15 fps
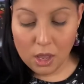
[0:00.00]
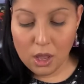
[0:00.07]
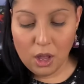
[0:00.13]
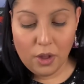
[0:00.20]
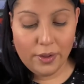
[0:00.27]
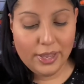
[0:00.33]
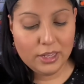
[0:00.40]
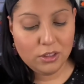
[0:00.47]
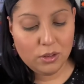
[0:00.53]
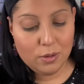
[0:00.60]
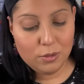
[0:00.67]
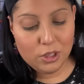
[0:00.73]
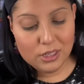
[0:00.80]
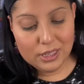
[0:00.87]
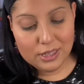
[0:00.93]
Okay, so I'm
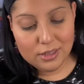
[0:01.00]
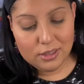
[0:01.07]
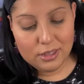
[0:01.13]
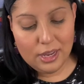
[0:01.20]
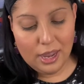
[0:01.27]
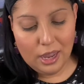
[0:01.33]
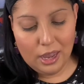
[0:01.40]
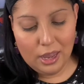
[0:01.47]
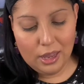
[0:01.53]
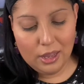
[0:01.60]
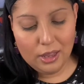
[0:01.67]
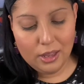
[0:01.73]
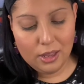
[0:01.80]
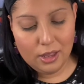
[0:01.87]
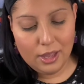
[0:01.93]
just gonna take
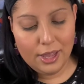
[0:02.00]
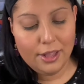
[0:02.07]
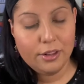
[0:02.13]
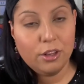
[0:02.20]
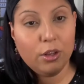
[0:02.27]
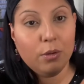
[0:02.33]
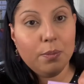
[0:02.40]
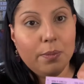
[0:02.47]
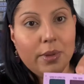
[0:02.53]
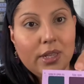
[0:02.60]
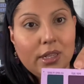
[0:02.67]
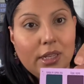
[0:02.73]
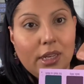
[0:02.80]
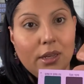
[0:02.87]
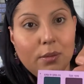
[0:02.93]
Hello
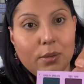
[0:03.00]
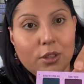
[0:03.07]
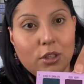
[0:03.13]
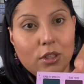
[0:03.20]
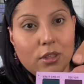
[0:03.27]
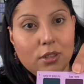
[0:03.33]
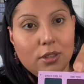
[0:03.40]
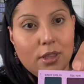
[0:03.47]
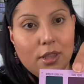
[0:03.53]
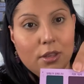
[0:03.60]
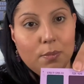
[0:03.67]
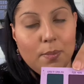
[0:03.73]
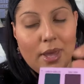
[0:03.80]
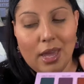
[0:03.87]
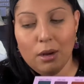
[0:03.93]
Billy, which is the
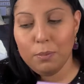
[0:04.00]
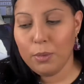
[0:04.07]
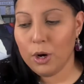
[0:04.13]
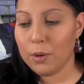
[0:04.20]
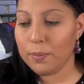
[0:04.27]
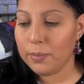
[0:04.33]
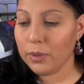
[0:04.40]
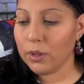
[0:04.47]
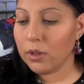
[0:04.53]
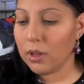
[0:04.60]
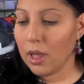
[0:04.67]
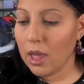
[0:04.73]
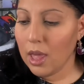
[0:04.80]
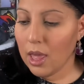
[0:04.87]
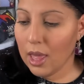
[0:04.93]
matte purple,
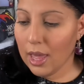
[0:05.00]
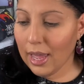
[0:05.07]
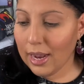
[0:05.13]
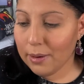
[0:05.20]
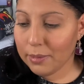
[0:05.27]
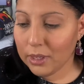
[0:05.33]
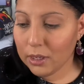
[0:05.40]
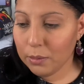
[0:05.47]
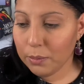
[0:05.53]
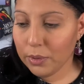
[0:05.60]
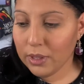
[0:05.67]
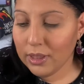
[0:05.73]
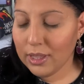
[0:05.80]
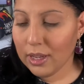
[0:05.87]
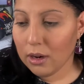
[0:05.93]
and I'm gonna
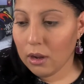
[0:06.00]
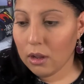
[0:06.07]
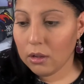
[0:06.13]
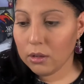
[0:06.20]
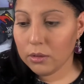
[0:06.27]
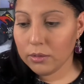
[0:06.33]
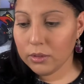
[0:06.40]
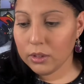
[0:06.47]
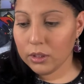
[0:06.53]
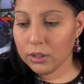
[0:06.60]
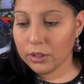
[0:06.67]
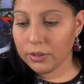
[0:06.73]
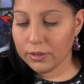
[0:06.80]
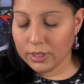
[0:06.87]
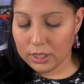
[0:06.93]
put that all over the
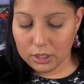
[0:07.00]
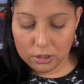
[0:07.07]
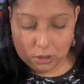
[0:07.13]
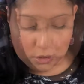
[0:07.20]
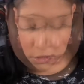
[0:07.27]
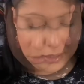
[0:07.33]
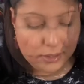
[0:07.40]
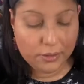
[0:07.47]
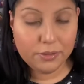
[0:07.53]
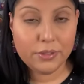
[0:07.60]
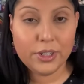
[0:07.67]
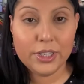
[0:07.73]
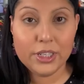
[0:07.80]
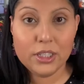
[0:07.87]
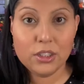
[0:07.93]
crease. It's a
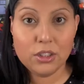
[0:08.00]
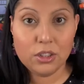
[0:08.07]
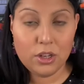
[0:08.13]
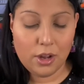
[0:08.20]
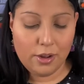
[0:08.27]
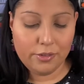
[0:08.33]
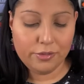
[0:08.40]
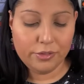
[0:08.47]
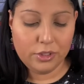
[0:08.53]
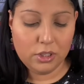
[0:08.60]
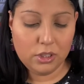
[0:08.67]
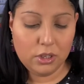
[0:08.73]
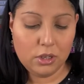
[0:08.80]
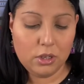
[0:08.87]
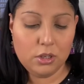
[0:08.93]
very soft
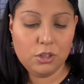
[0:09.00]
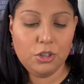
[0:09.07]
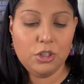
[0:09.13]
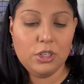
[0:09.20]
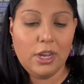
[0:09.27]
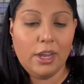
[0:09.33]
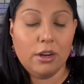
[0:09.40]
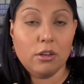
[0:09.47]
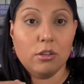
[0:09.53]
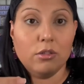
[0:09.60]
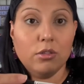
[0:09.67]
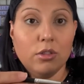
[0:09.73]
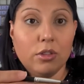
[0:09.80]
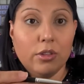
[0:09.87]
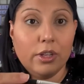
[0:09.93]
shadow,
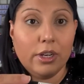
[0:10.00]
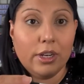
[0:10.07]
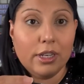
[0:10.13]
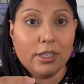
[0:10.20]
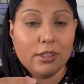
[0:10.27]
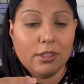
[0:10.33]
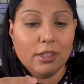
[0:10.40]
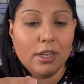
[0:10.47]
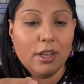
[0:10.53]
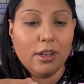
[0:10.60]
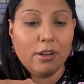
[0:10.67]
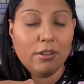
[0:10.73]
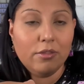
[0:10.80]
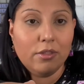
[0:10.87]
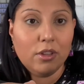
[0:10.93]
so there is
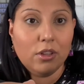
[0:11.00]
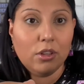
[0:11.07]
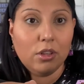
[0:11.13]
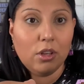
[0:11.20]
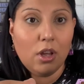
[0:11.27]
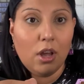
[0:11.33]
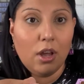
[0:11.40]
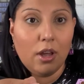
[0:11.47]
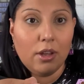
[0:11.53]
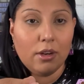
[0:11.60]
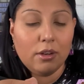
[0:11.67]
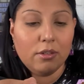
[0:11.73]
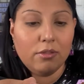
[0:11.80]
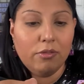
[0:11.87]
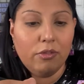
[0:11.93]
kind of a lot
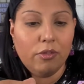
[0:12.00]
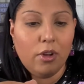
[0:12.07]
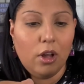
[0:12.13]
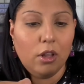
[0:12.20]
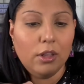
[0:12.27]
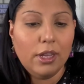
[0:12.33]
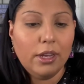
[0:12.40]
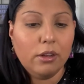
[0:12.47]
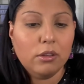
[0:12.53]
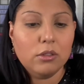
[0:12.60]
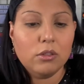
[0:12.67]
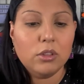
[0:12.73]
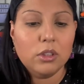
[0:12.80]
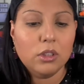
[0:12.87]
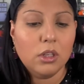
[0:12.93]
of fallout